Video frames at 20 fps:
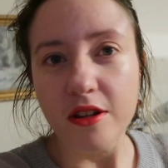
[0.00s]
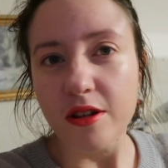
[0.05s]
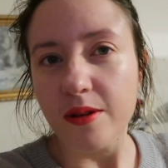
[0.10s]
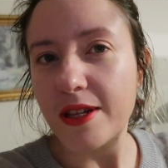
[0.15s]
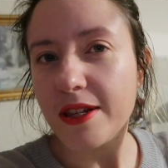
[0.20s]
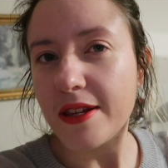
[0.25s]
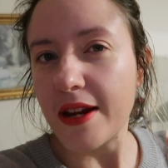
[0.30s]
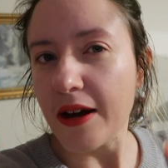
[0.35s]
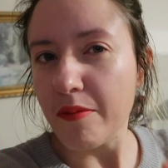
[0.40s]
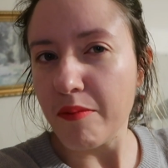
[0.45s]

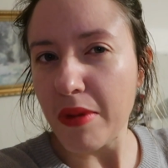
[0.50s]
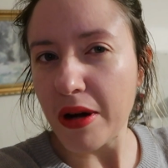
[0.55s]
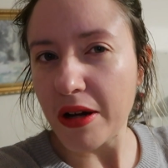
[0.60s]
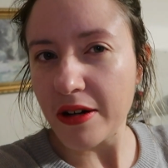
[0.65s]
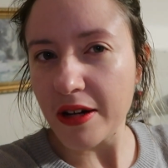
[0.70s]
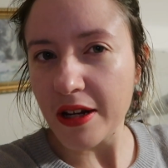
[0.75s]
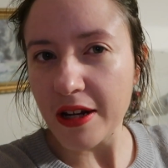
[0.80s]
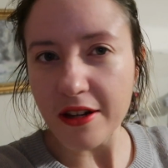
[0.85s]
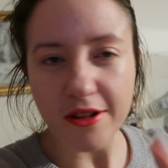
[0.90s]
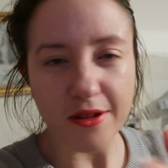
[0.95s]
So it's now
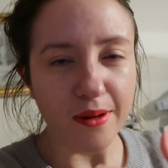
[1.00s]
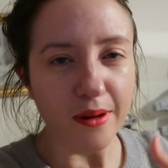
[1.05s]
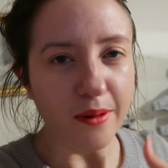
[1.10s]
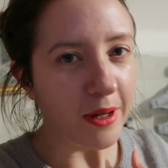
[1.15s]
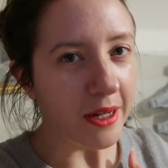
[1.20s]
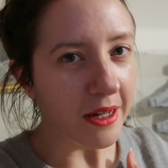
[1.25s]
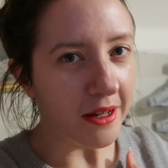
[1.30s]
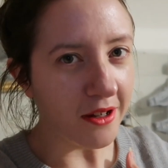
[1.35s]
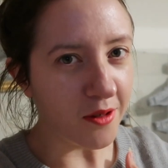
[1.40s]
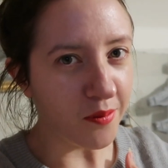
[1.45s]
Monday, so a
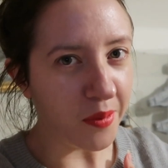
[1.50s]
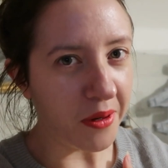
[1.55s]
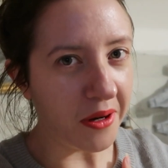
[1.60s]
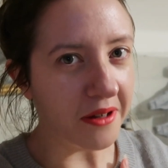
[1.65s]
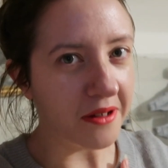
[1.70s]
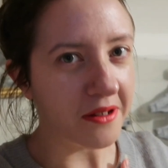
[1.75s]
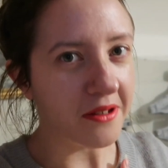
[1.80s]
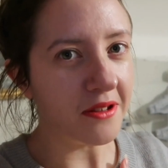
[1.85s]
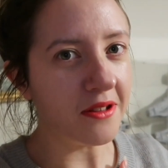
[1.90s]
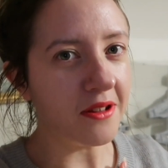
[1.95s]
week has
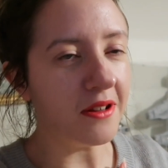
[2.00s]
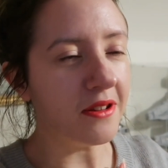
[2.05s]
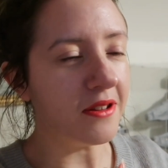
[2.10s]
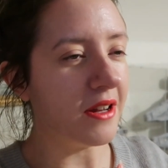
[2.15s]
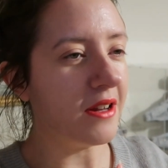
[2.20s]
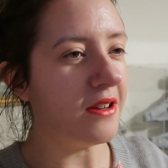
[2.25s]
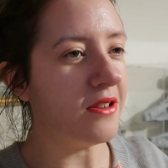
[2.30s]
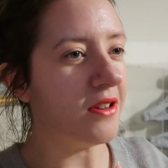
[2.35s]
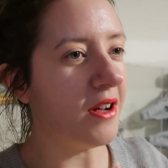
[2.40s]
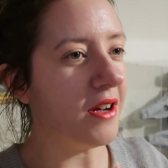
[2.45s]
passed
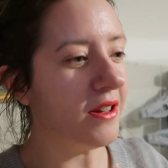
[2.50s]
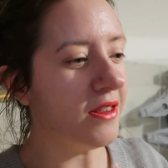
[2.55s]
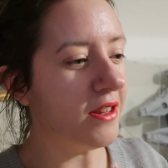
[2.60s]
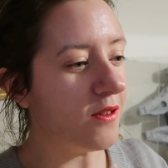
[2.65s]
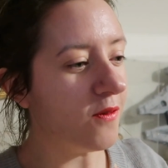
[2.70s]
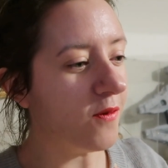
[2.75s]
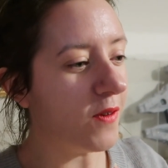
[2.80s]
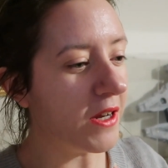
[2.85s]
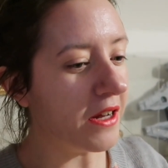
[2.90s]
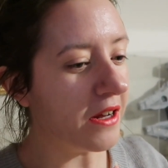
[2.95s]
since I started
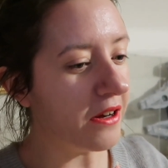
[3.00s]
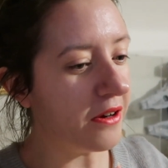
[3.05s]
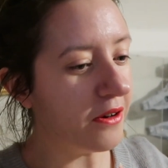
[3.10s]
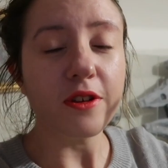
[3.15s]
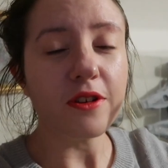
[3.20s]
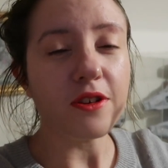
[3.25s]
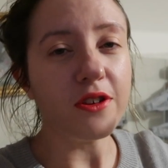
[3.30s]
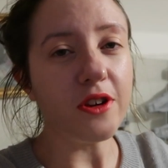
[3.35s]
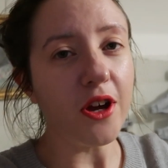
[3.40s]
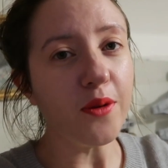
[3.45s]
this video.
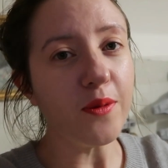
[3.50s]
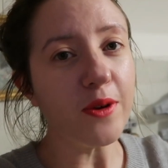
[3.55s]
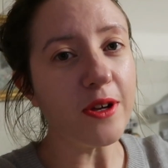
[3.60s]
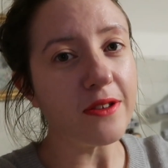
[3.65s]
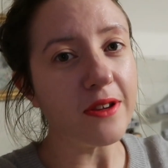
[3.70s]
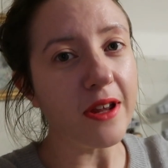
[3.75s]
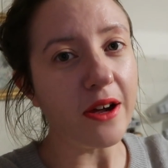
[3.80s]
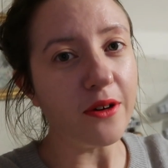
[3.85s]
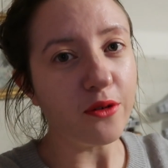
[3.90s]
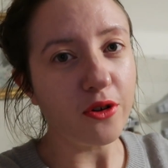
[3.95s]
The snow
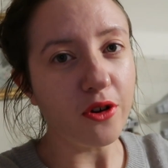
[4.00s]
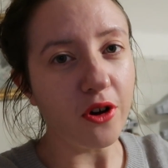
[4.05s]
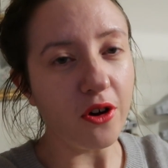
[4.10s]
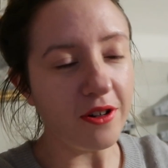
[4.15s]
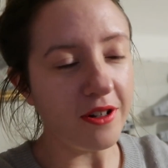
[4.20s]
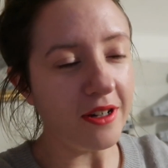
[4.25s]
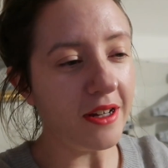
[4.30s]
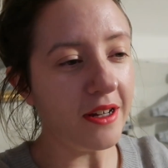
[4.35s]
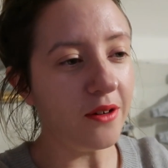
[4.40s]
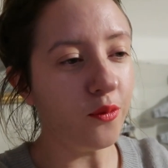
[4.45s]
is now
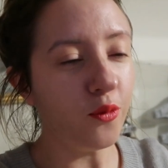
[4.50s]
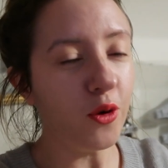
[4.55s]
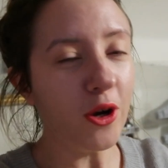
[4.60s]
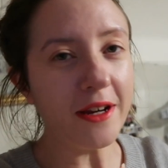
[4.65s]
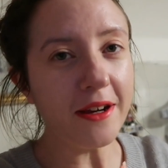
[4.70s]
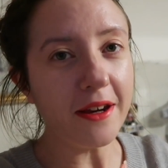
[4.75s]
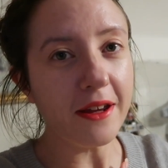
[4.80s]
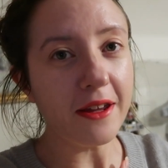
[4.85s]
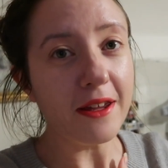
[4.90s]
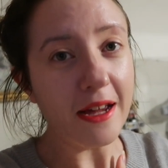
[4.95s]
gone. It
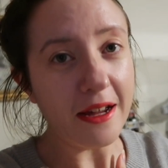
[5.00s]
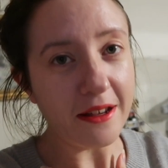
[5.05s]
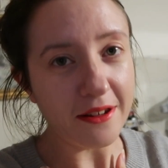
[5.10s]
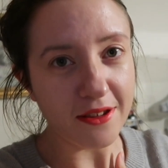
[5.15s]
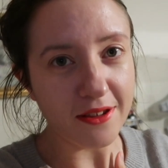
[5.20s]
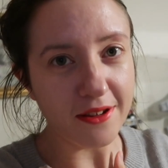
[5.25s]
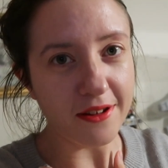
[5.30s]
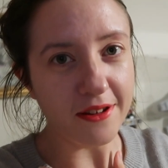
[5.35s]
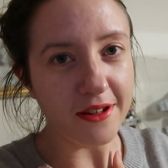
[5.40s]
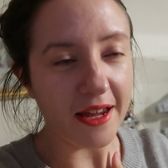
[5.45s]
went
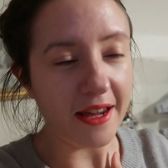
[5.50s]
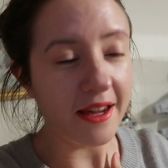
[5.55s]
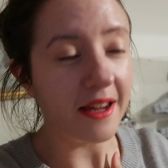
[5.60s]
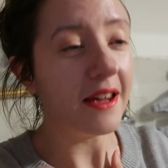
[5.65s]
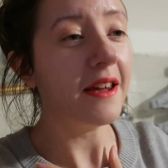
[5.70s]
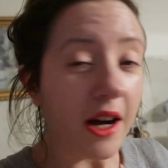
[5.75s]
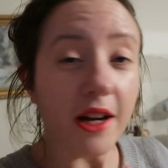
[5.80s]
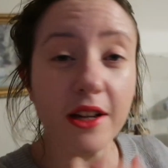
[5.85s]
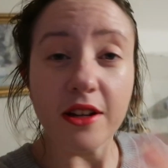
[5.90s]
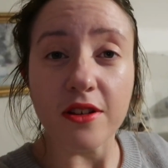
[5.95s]

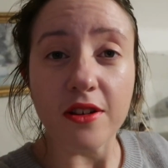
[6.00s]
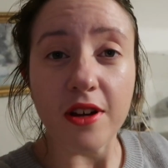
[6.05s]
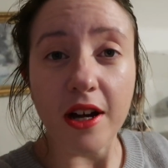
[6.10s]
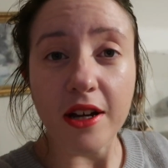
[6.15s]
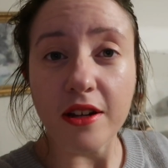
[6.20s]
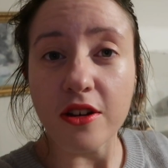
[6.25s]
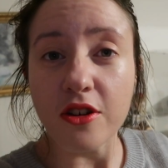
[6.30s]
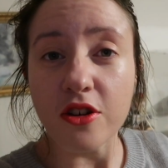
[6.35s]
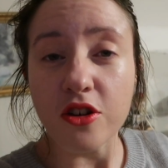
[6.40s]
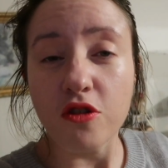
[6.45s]
yesterday. I
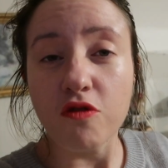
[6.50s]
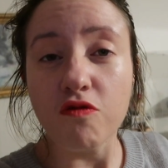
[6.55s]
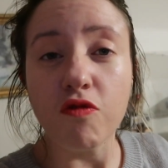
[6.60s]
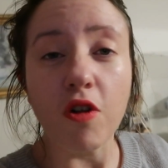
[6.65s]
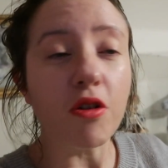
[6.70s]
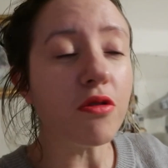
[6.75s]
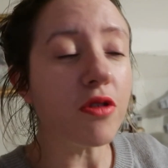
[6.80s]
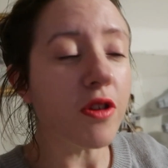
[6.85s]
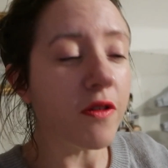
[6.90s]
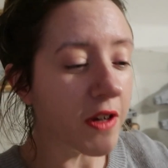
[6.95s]
decided to
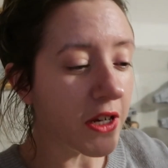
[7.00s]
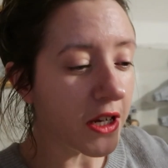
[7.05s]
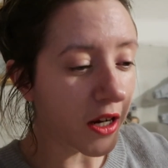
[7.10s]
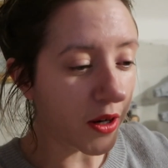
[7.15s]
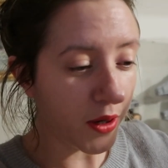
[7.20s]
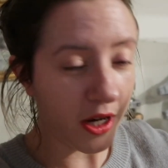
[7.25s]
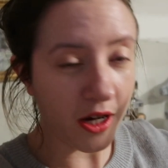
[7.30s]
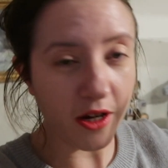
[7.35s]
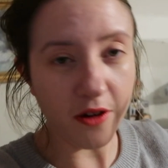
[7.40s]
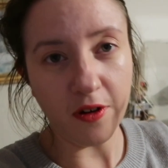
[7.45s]
roll the
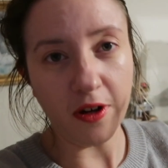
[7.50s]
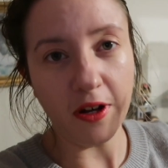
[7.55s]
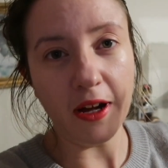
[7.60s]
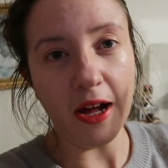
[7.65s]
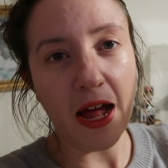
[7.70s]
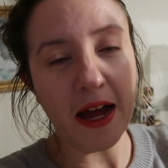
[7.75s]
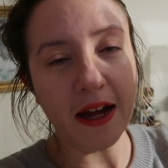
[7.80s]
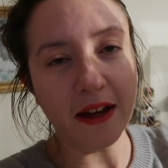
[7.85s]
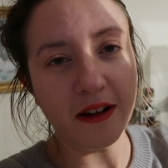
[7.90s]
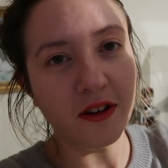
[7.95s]
video
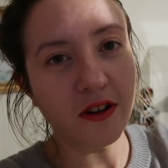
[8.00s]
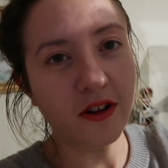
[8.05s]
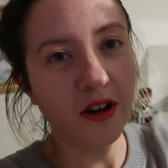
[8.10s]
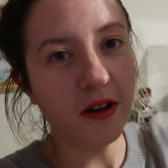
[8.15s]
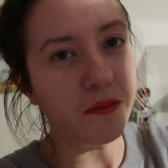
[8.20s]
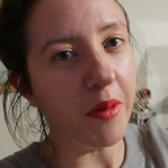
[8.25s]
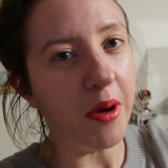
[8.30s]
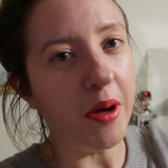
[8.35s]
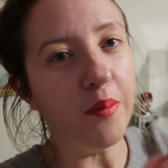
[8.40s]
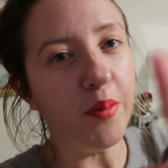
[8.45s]
over and
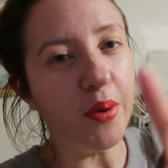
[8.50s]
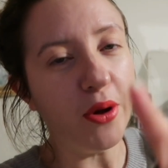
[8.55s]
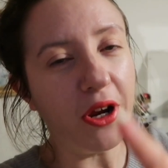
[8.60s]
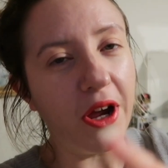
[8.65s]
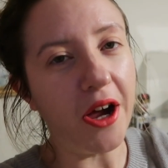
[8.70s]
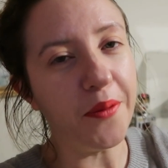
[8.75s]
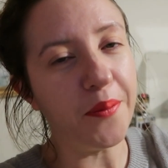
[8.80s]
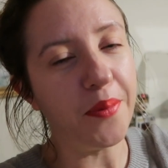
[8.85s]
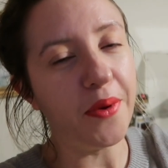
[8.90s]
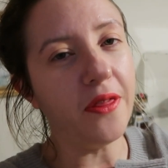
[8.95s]
put
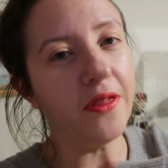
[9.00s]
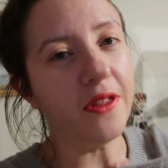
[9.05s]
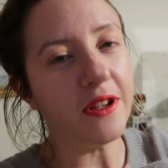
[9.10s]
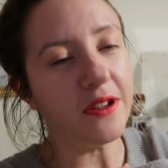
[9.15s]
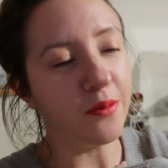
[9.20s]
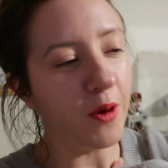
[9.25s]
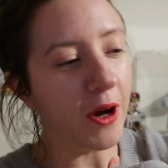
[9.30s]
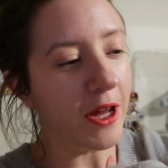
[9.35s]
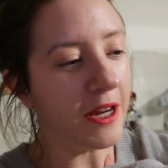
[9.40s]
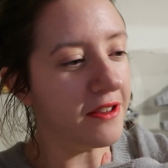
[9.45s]
it up
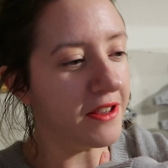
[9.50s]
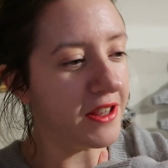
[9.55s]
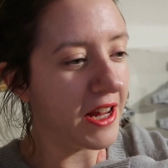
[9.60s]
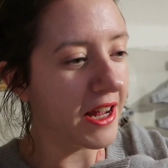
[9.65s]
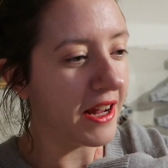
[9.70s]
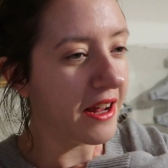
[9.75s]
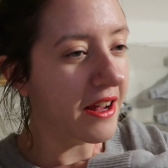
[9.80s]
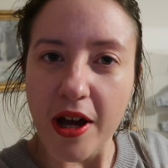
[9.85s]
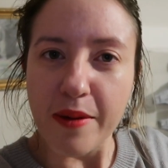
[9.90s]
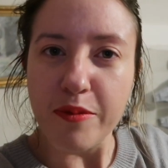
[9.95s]
this Wednesday.